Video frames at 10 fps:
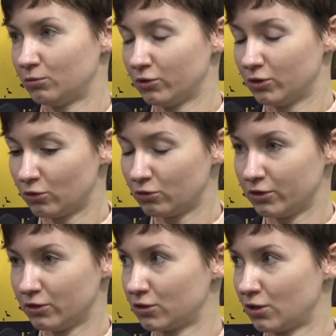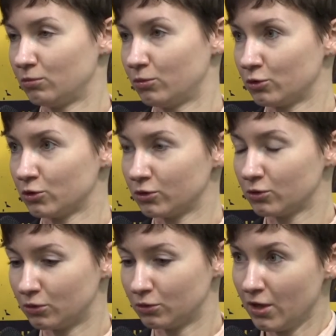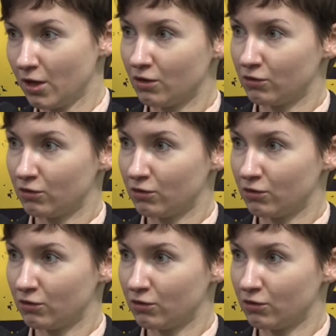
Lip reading: role of SMEs in